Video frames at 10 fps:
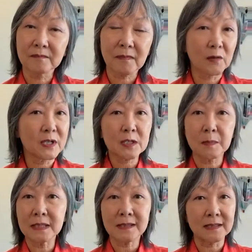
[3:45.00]

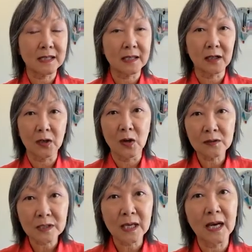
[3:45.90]
recipes that take a
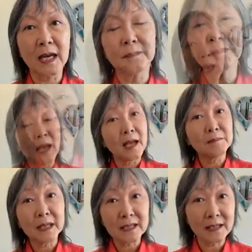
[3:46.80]
long time, and
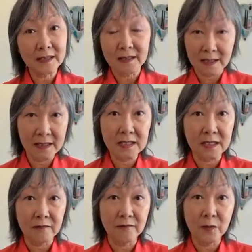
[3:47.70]
making it
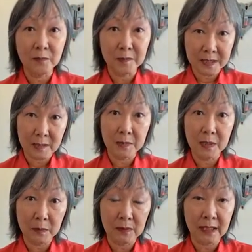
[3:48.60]
easy for busy
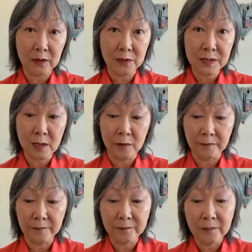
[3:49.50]
people like yourself,
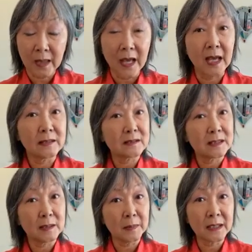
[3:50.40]
and
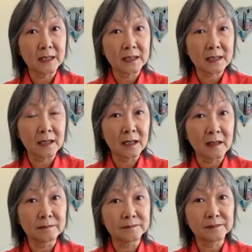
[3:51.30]
keeping it
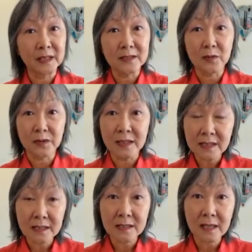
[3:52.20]
as
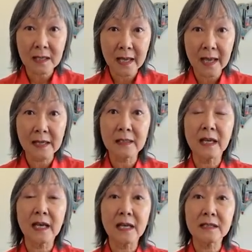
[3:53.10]
authentic as I can
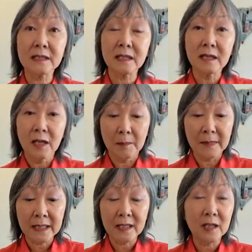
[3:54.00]
and
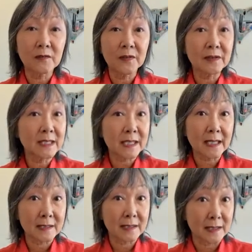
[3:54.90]
making it very
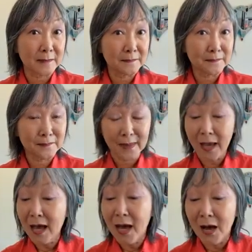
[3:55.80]
tasty.
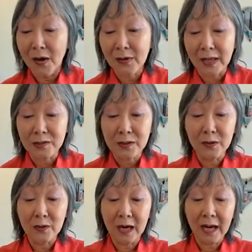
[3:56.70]
Okay,
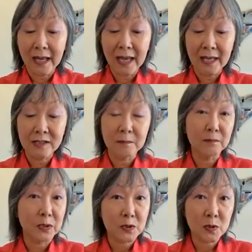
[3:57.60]
so I had some
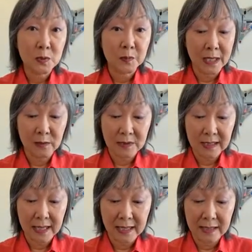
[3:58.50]
Brussels sprouts
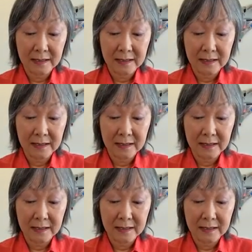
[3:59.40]
and